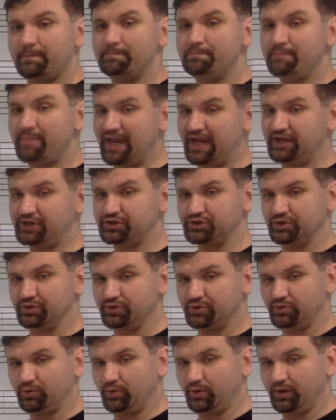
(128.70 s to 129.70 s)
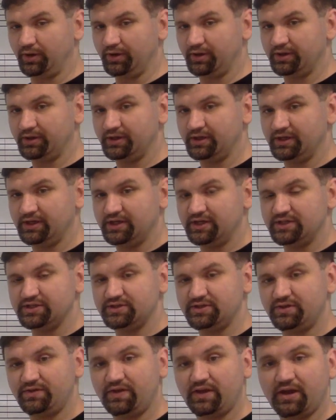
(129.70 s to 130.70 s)
major chord.
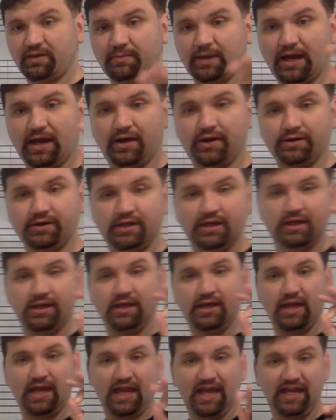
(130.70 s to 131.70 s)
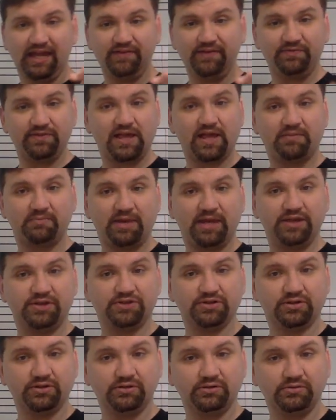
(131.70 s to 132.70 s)
So you think about A flat
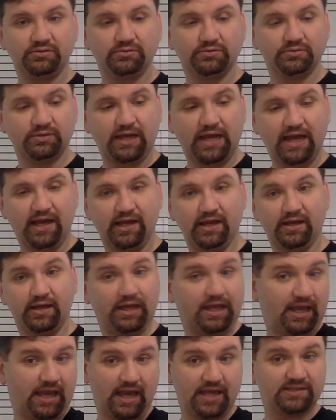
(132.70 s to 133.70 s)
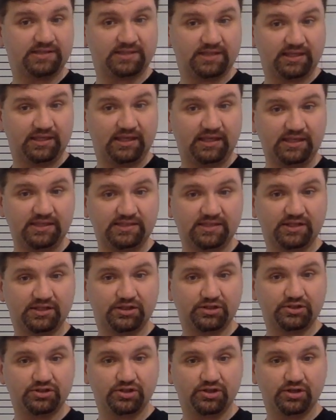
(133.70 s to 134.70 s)
major has the key
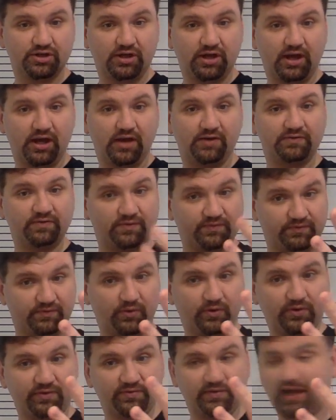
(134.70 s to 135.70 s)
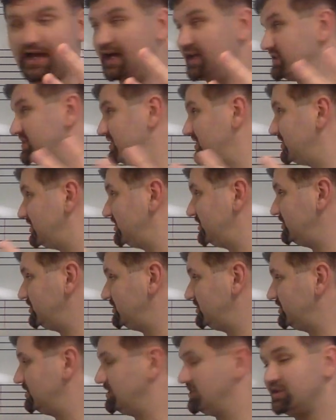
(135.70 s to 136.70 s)
signature of 4 flats,
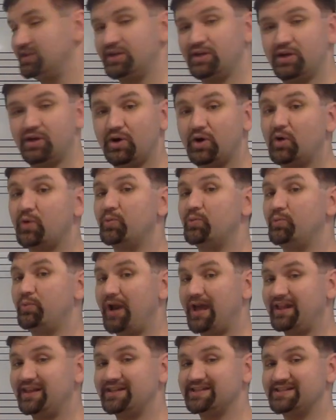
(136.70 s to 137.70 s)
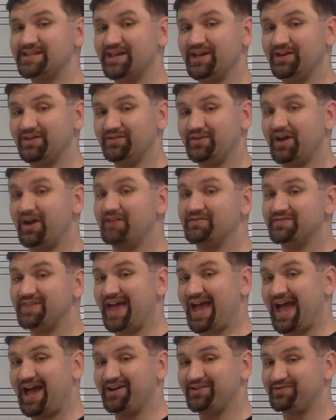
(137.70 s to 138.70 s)
relative of the
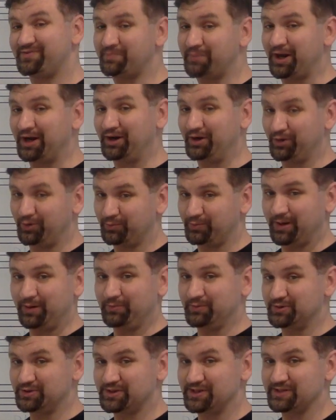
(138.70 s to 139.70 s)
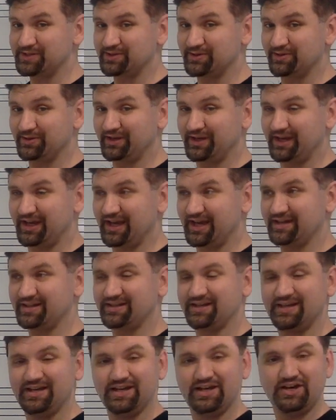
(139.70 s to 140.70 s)
F minor we were just looking at.
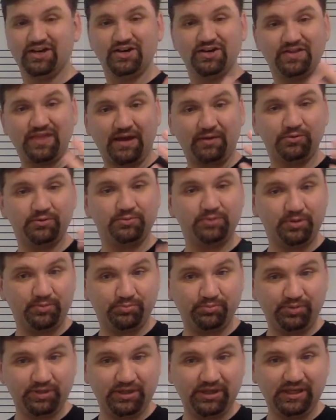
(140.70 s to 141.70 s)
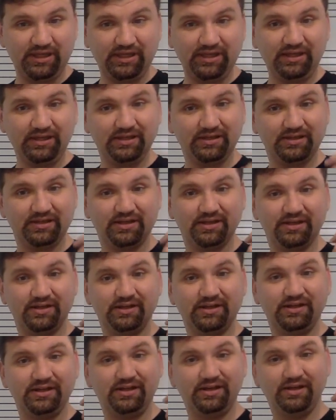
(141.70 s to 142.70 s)
That would be B,
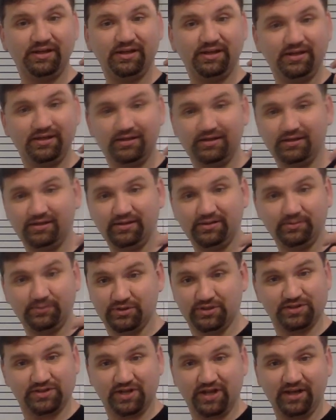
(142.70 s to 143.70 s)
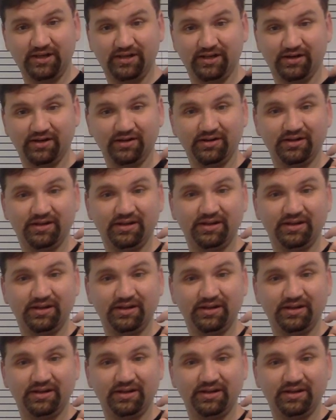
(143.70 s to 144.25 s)
which is not here,